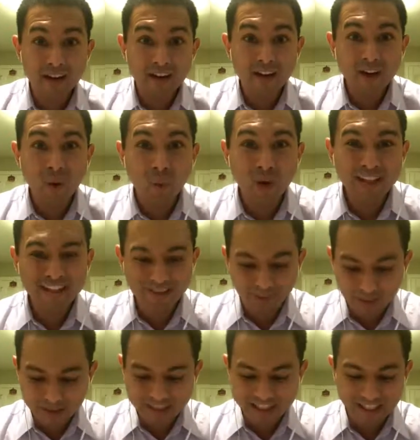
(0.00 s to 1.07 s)

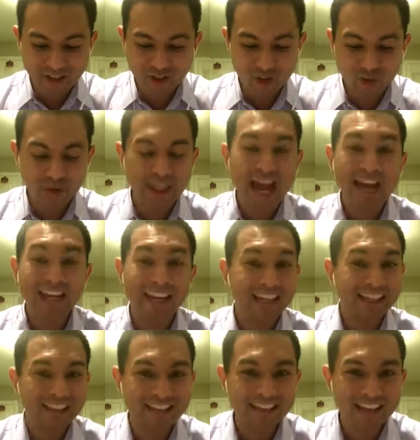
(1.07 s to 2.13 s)
What's the issue in that
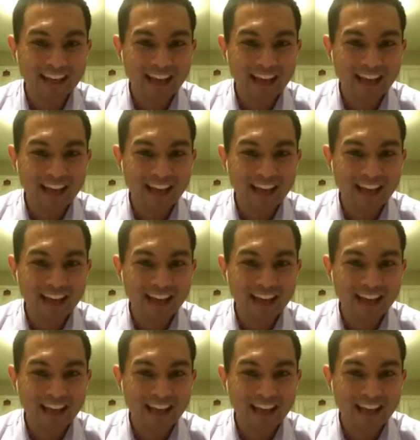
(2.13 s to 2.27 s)
case?